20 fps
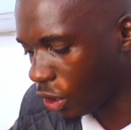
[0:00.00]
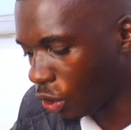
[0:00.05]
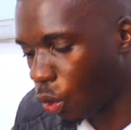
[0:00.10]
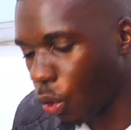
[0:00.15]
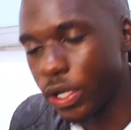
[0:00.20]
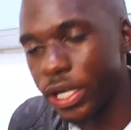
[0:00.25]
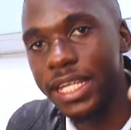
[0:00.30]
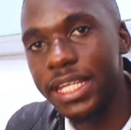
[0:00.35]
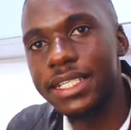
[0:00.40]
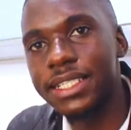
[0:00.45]
click
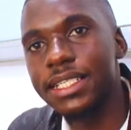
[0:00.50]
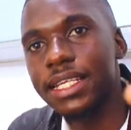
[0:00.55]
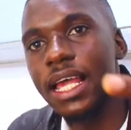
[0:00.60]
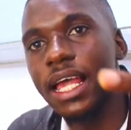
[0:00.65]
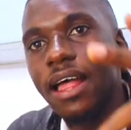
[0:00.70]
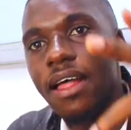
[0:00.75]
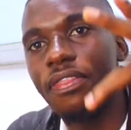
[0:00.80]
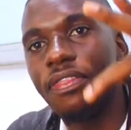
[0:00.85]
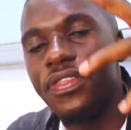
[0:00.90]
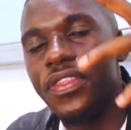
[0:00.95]
on it,
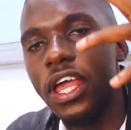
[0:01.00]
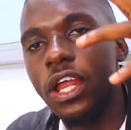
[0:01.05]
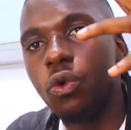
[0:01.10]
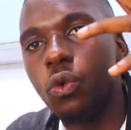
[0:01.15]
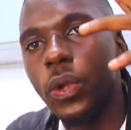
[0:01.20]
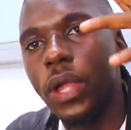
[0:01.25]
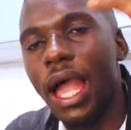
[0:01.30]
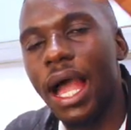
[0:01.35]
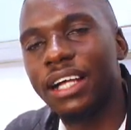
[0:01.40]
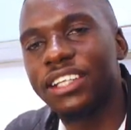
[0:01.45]

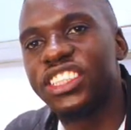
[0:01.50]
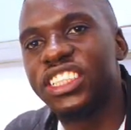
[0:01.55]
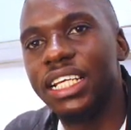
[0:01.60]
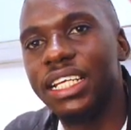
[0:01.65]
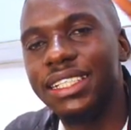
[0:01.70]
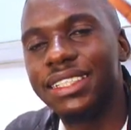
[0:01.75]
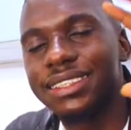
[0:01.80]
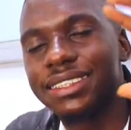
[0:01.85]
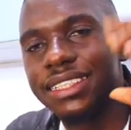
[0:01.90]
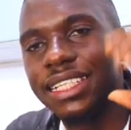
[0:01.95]
then we
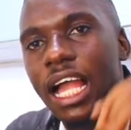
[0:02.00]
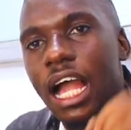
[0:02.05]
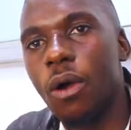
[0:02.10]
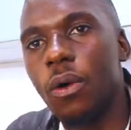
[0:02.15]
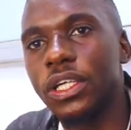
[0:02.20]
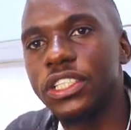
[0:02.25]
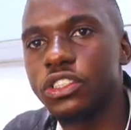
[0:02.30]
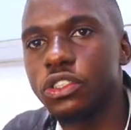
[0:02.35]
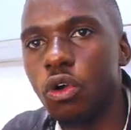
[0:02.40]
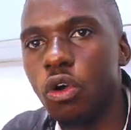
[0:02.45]
actually see
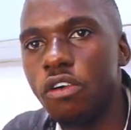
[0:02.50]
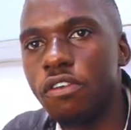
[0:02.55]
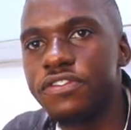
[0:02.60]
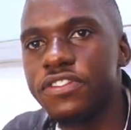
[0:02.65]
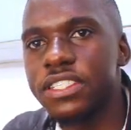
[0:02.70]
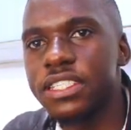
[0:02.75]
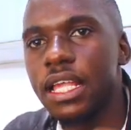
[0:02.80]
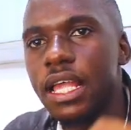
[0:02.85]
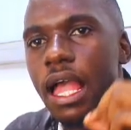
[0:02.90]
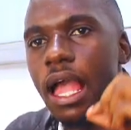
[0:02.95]

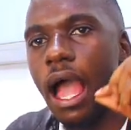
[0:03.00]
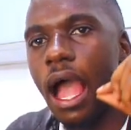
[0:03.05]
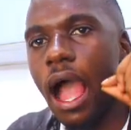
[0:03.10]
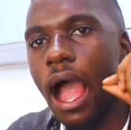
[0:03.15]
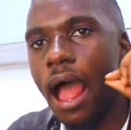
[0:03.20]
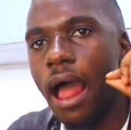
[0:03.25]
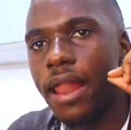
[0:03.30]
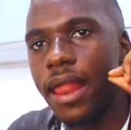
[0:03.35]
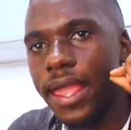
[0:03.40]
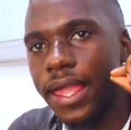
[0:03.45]
ourselves
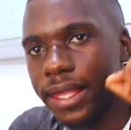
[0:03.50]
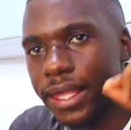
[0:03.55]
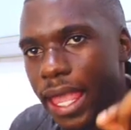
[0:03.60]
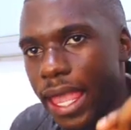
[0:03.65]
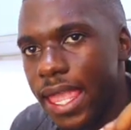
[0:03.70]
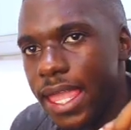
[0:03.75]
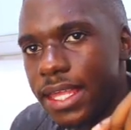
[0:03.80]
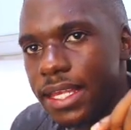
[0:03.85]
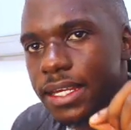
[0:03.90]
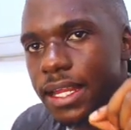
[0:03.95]

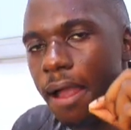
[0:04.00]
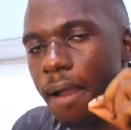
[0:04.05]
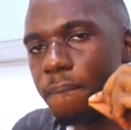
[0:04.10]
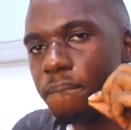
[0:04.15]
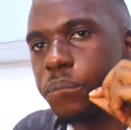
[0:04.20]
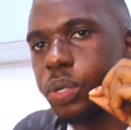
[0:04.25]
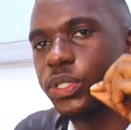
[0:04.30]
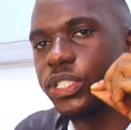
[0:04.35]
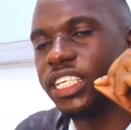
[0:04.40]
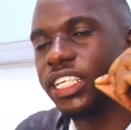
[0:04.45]
again
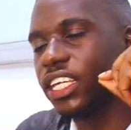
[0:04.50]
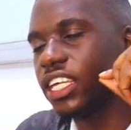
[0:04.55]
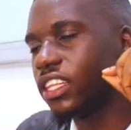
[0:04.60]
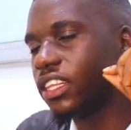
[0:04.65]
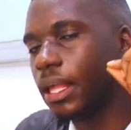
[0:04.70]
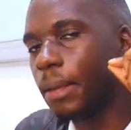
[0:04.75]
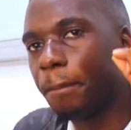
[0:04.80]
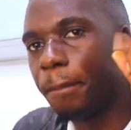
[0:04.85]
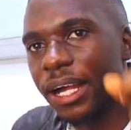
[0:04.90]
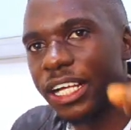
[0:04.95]
putting
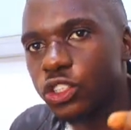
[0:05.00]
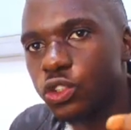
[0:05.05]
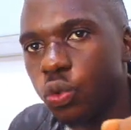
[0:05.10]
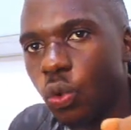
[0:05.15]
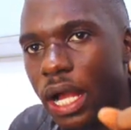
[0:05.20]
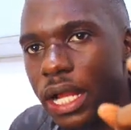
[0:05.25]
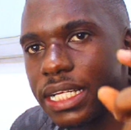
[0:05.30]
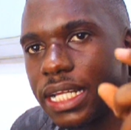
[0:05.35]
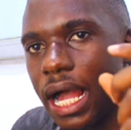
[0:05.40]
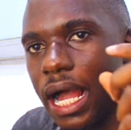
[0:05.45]
in the
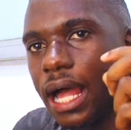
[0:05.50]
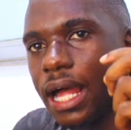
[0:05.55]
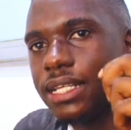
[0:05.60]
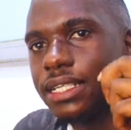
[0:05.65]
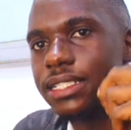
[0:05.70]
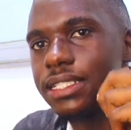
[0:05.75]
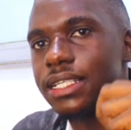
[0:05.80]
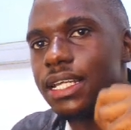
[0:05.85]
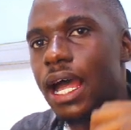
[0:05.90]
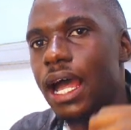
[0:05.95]
password
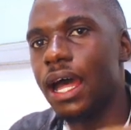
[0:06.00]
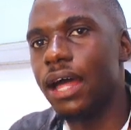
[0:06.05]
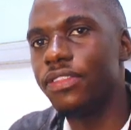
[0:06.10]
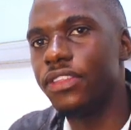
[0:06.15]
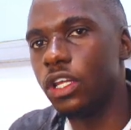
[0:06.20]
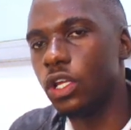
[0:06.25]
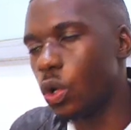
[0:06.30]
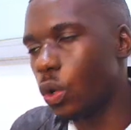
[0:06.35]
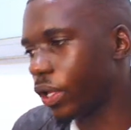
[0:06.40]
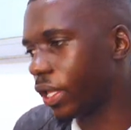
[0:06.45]
and
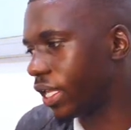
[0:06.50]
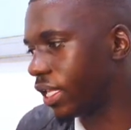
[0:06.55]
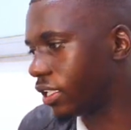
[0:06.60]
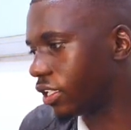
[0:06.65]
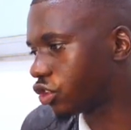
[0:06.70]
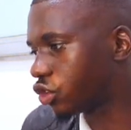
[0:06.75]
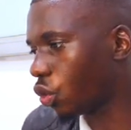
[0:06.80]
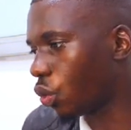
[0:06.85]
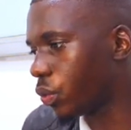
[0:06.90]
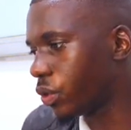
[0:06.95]
the
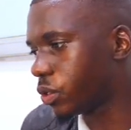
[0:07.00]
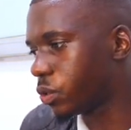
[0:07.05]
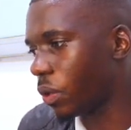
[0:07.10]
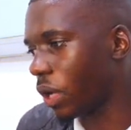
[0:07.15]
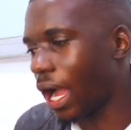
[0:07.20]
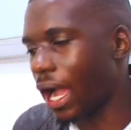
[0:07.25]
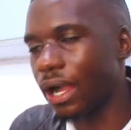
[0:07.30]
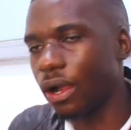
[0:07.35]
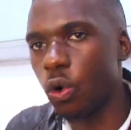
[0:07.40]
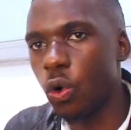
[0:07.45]
login, so which
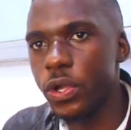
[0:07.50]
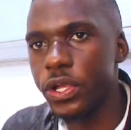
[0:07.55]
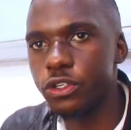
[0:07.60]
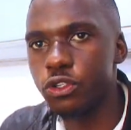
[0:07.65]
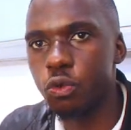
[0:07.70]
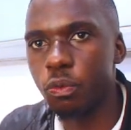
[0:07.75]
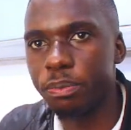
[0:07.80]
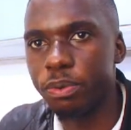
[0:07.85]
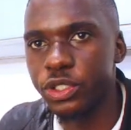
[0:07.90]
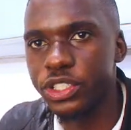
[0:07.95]
we are
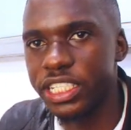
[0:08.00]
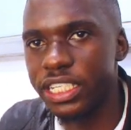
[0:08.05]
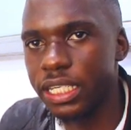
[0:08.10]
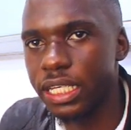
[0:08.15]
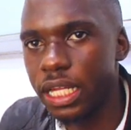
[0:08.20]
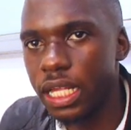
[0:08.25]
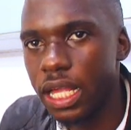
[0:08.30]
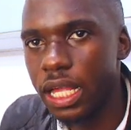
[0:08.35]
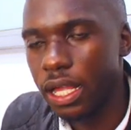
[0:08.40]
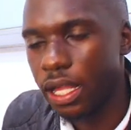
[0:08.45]
going to put
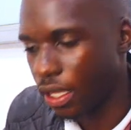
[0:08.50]
in.